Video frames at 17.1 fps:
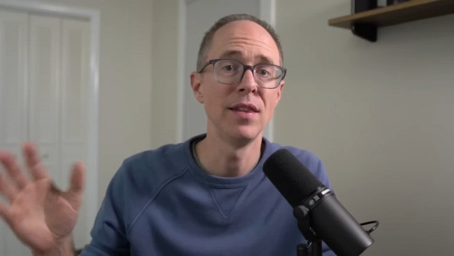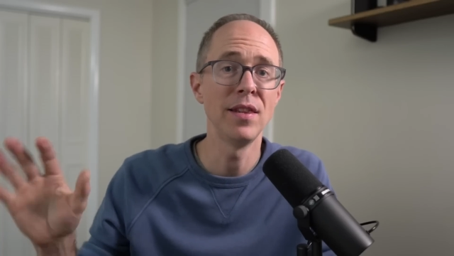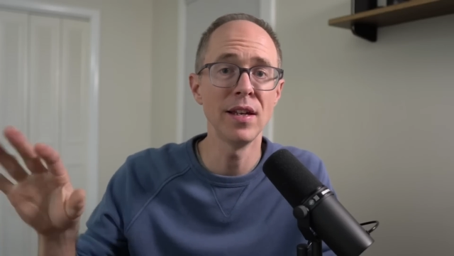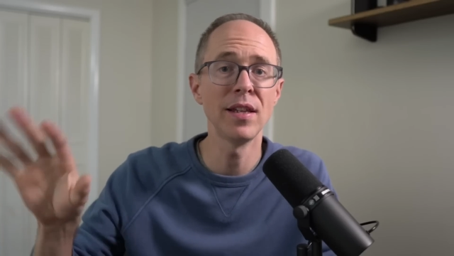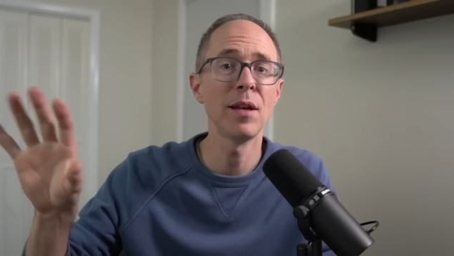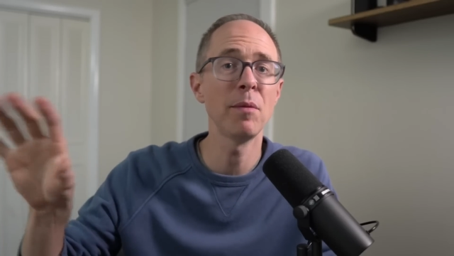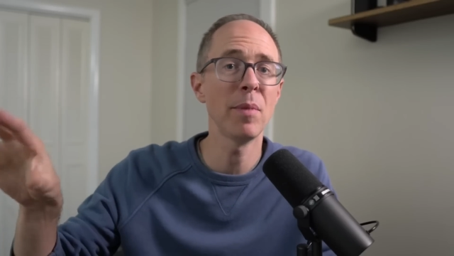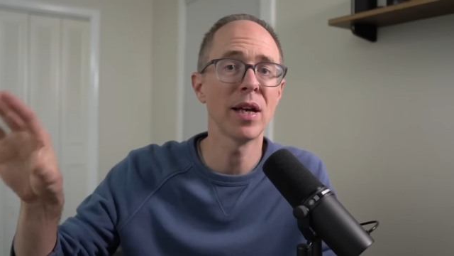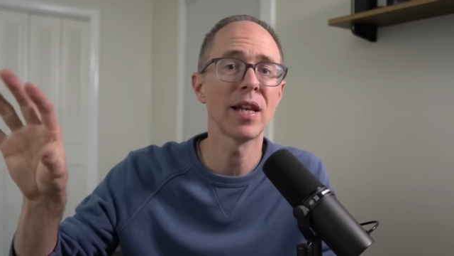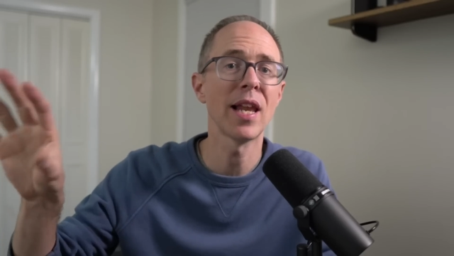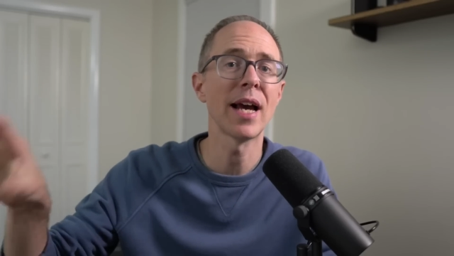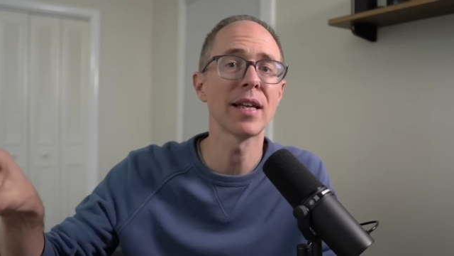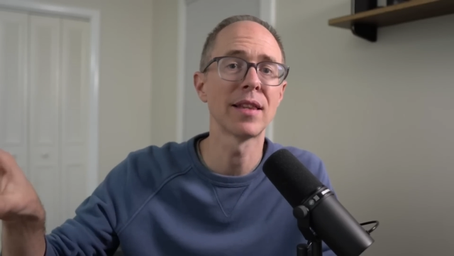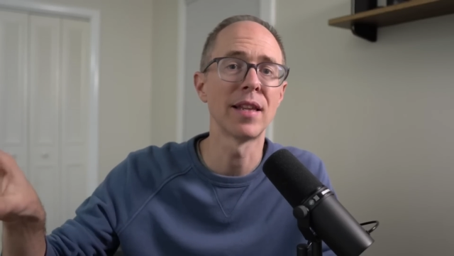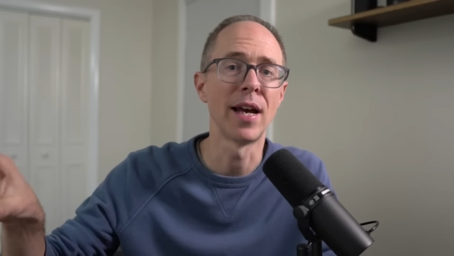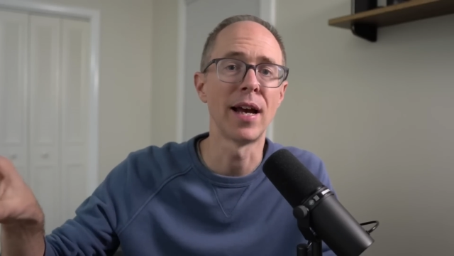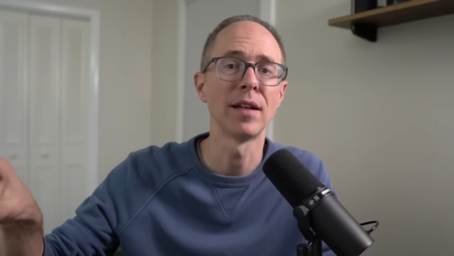and then they may
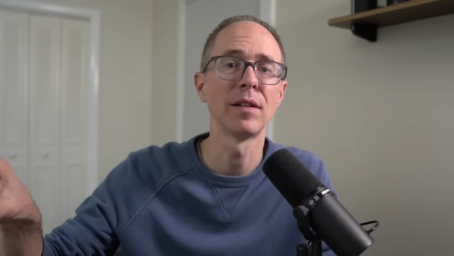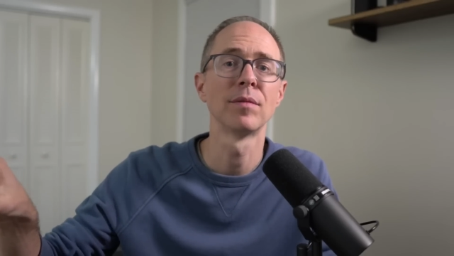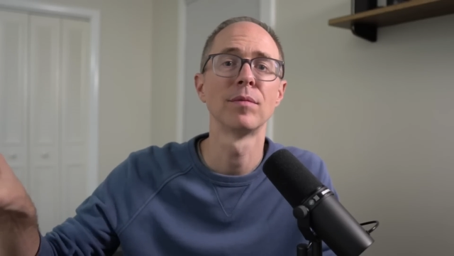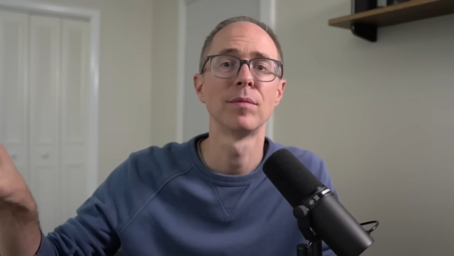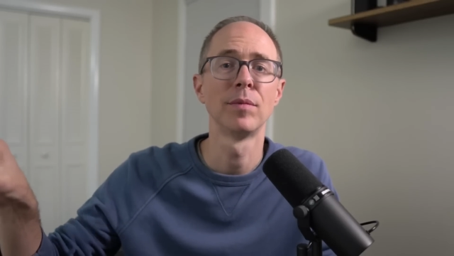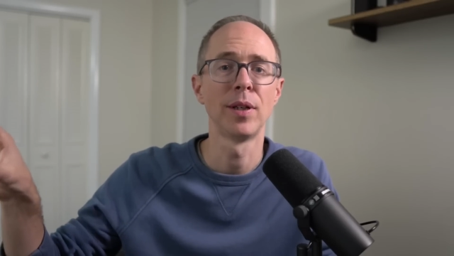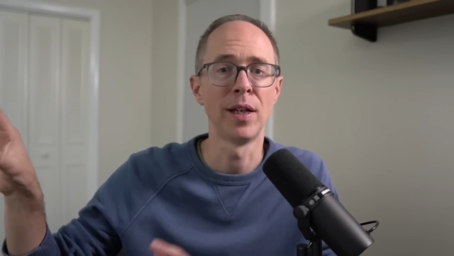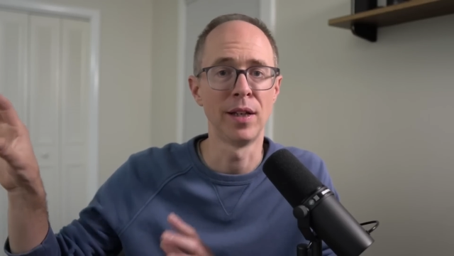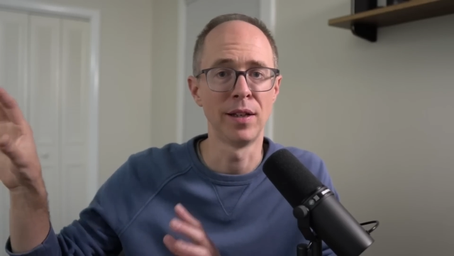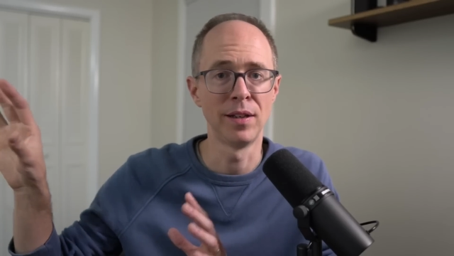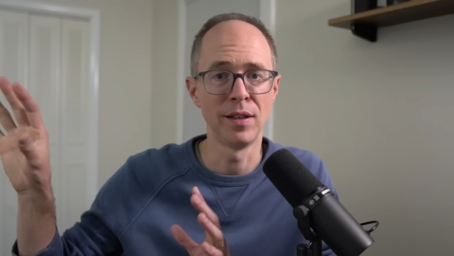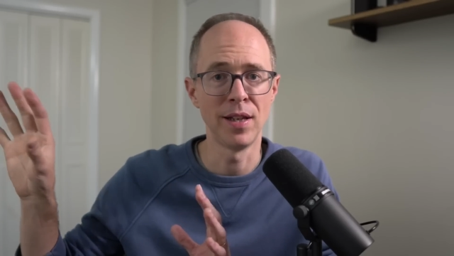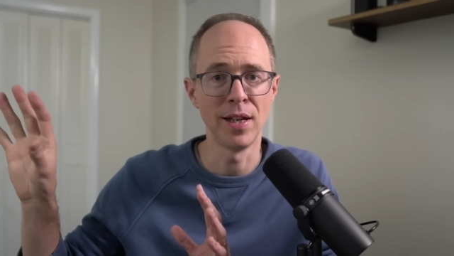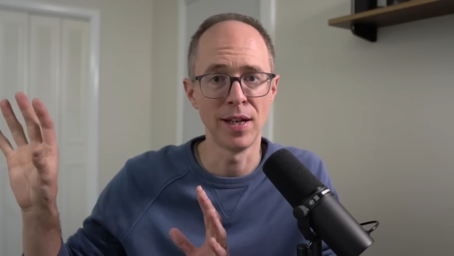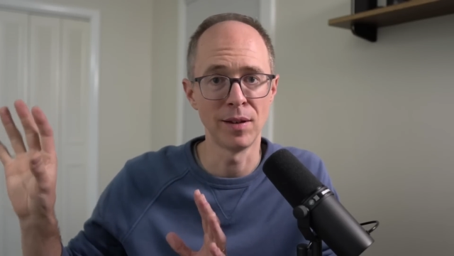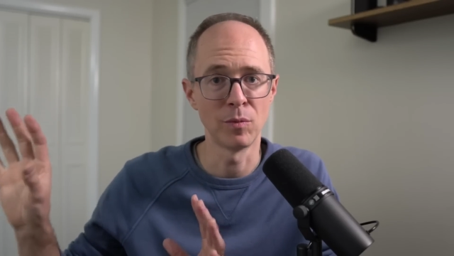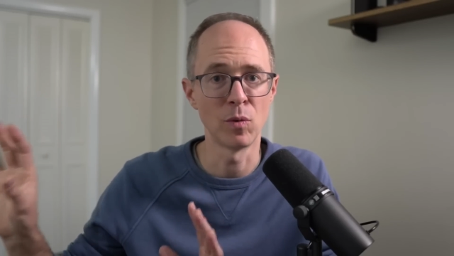like that
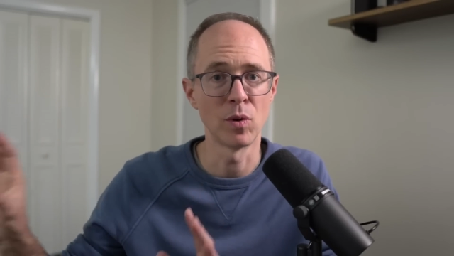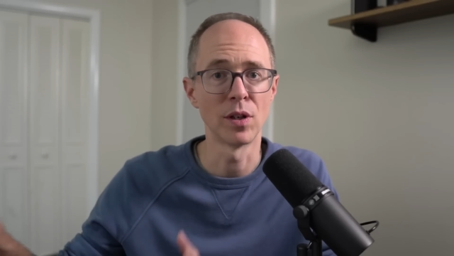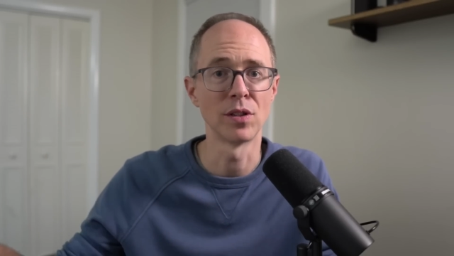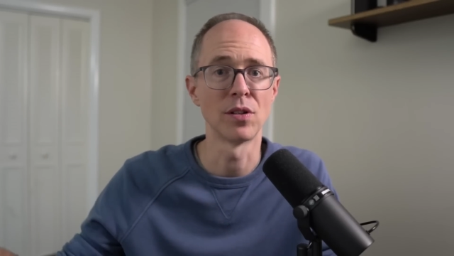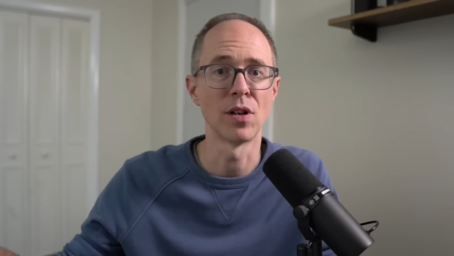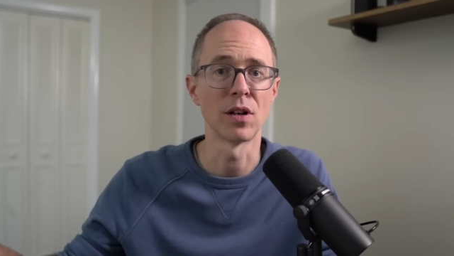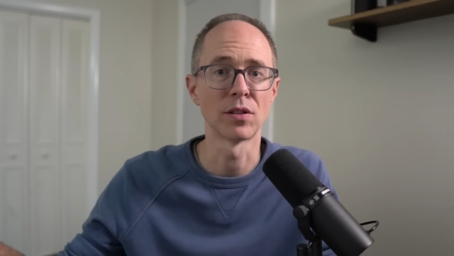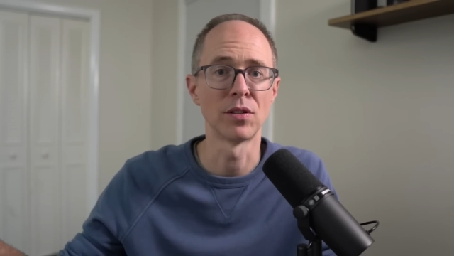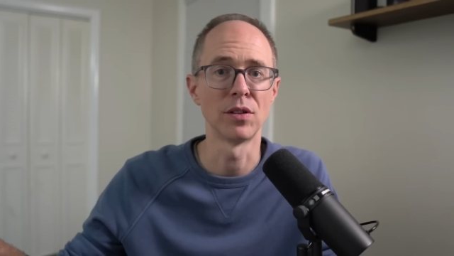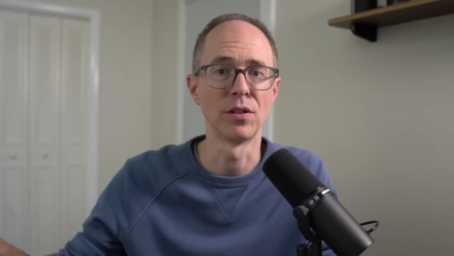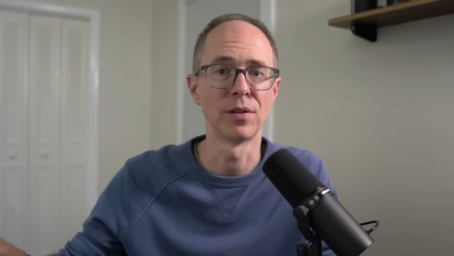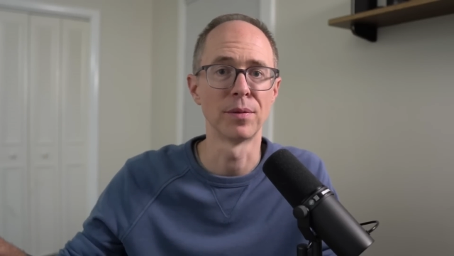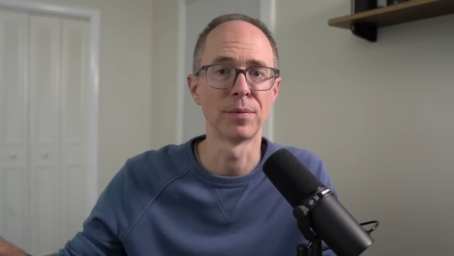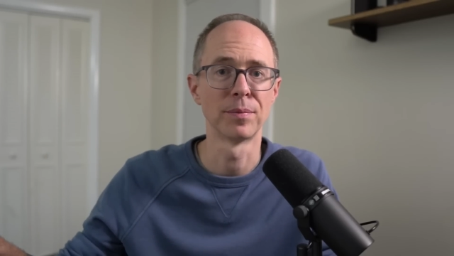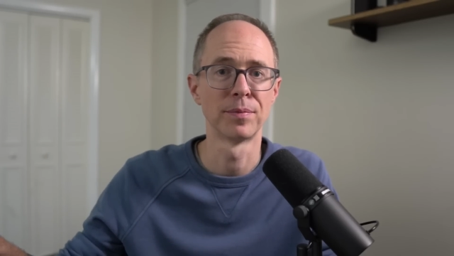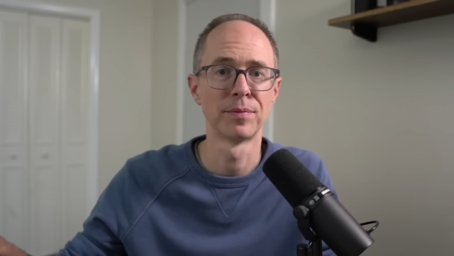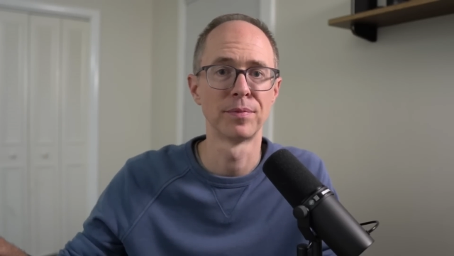and then wanna talk to you.